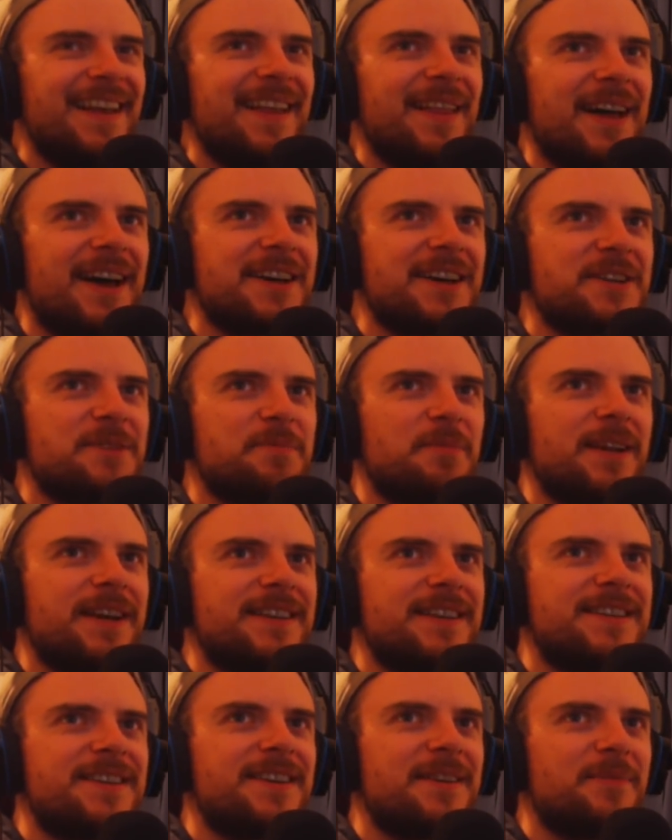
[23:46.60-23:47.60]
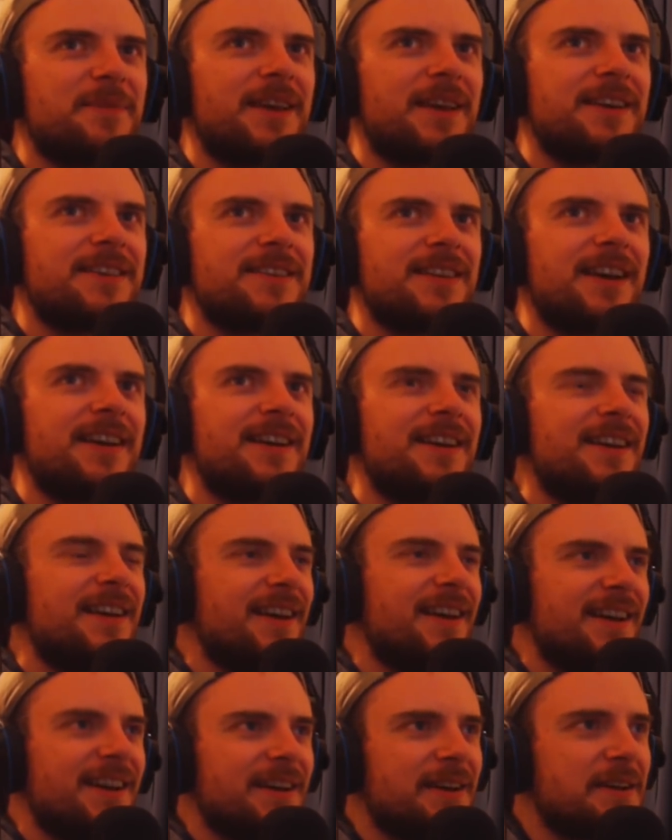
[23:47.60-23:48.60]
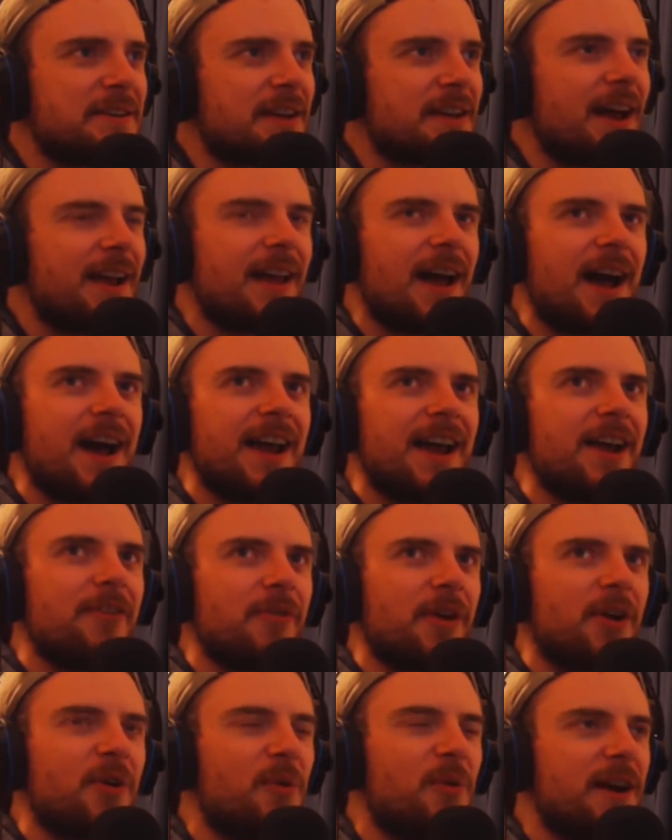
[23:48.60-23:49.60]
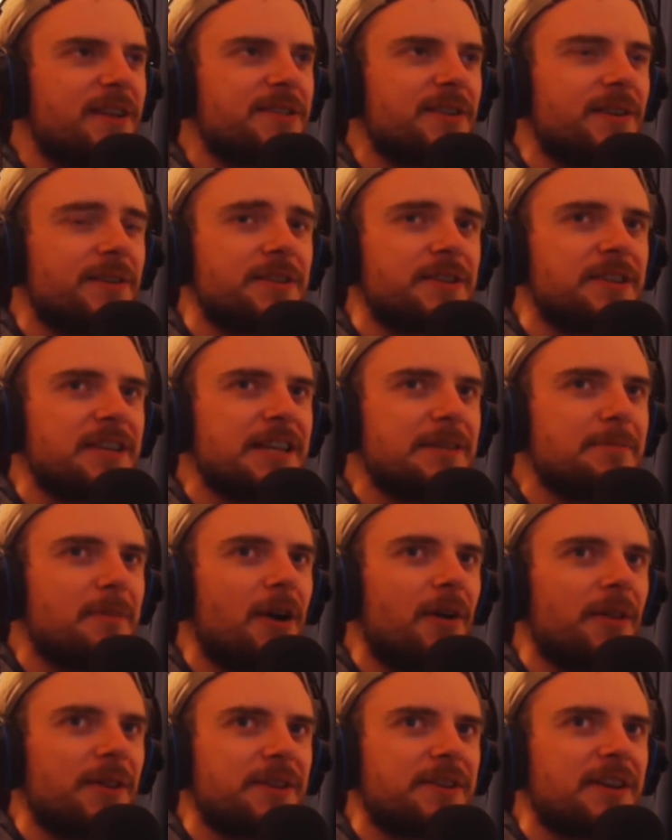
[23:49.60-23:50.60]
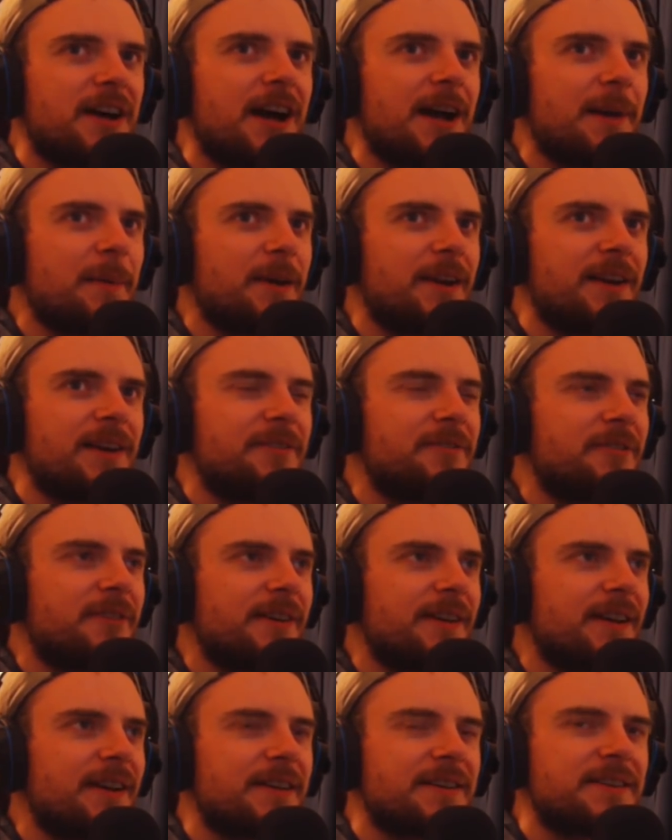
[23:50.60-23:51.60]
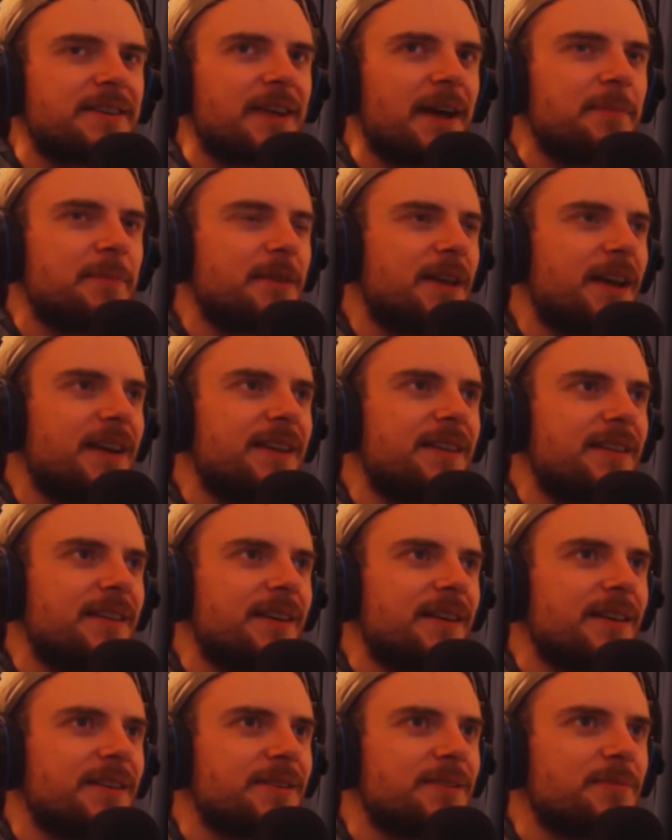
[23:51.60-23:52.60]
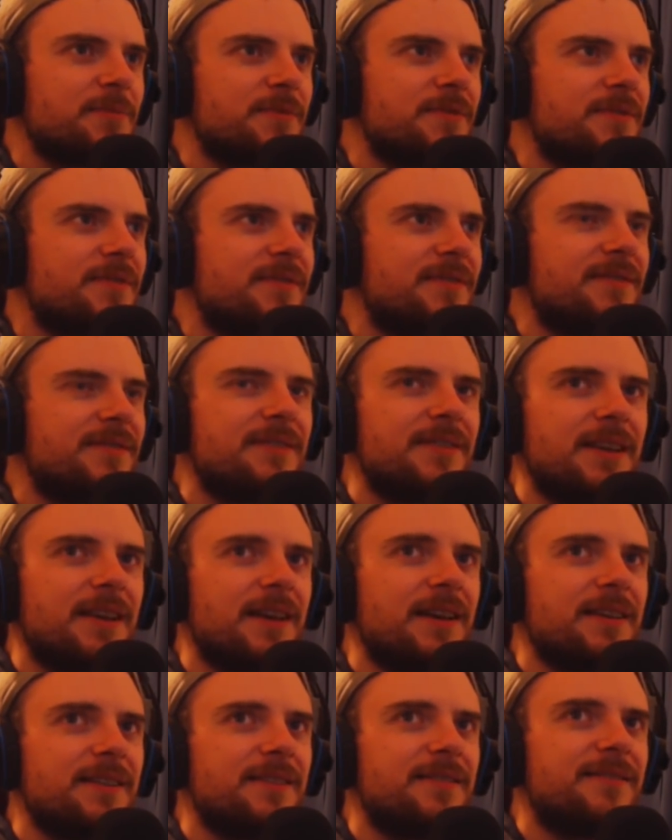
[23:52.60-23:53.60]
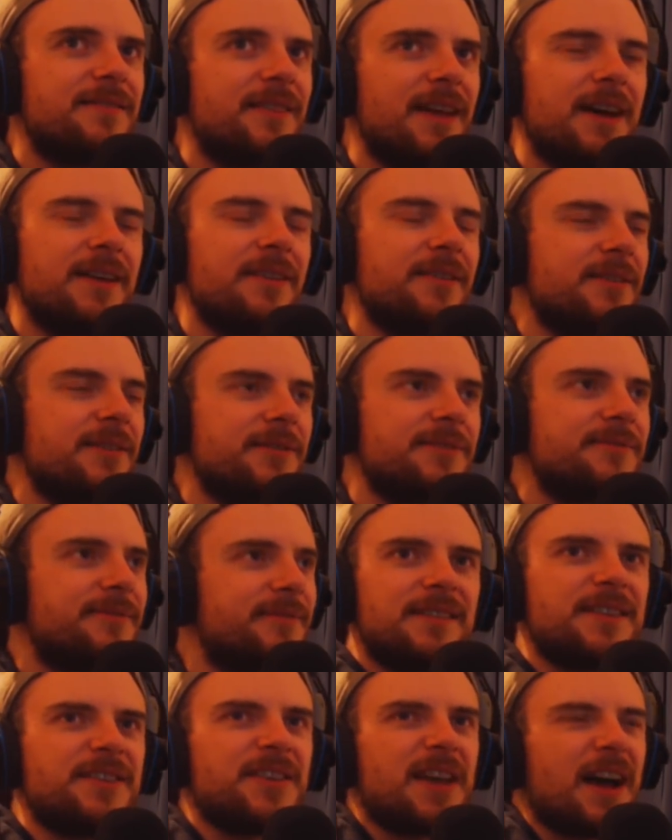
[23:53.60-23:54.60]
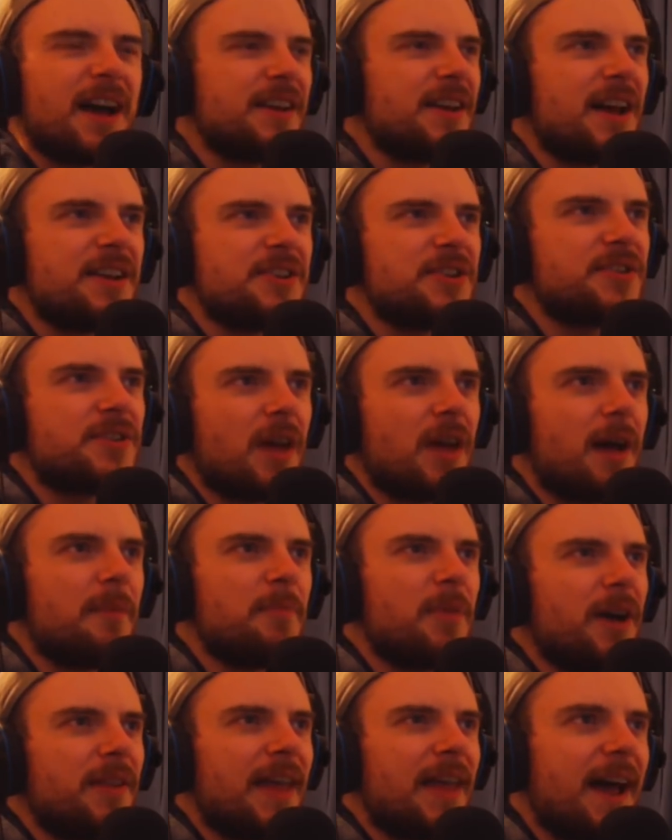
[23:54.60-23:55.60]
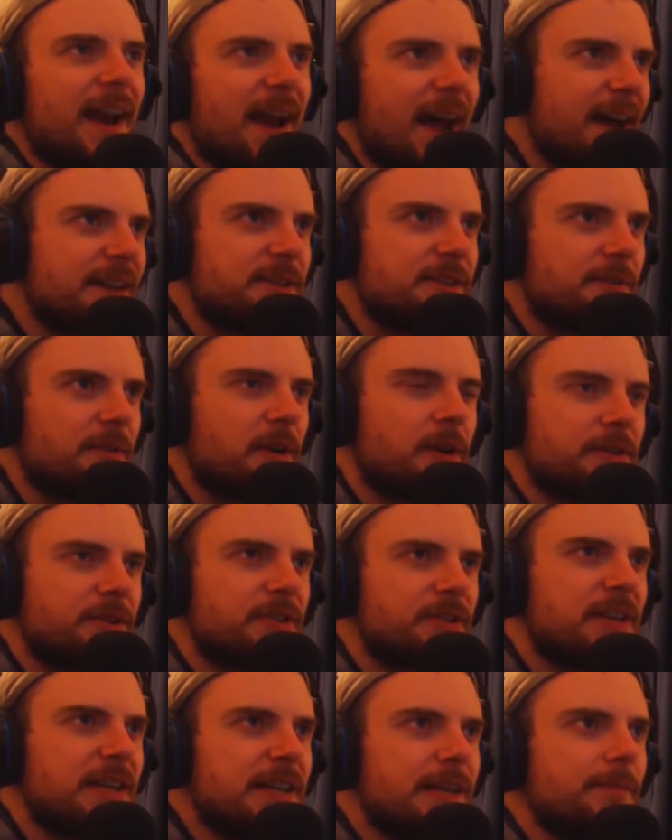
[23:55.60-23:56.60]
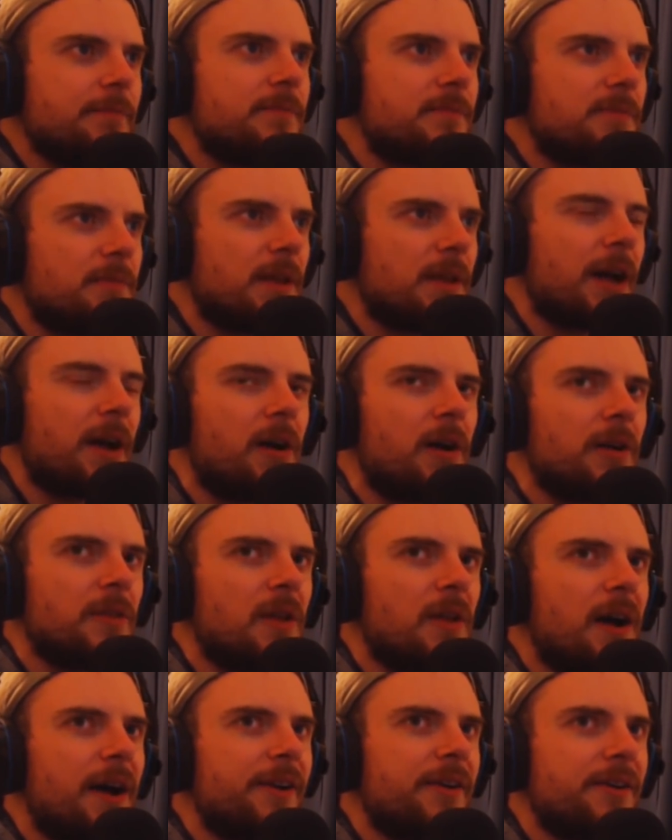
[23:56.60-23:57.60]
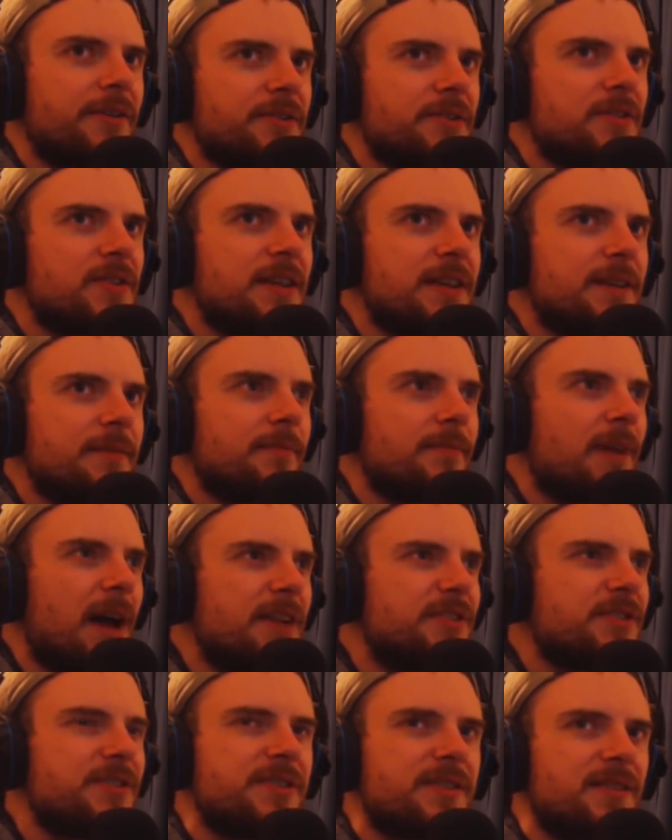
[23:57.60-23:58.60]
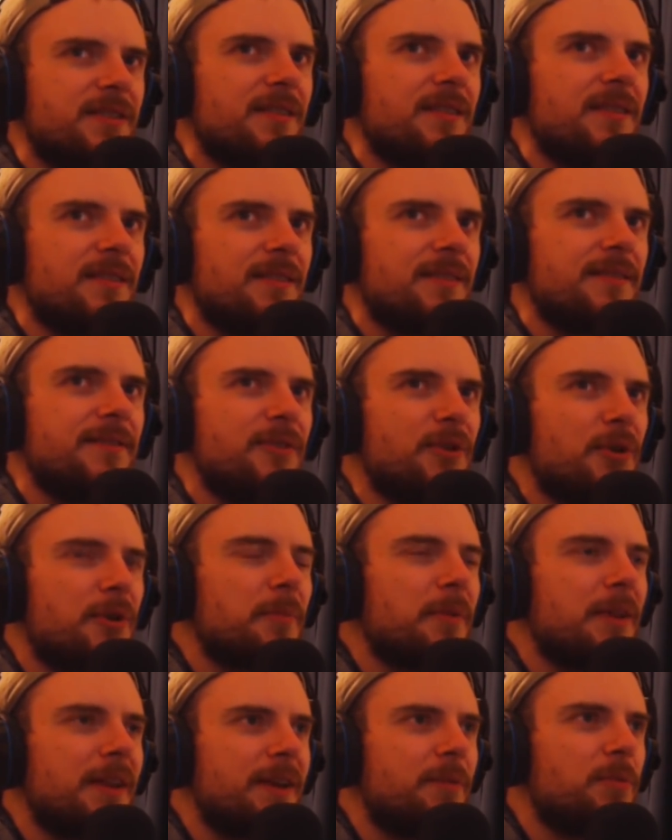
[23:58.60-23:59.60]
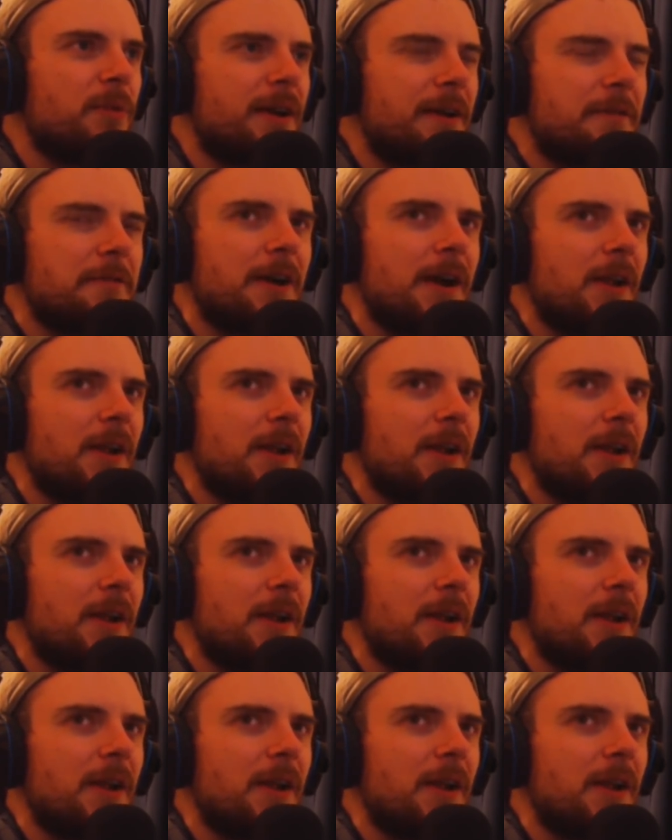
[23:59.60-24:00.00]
that explains some things, like, because I get requests on Steam all the time and I never accept anything because I don't know. Because I'm not that active on Steam, like online on Steam. Normally, whenever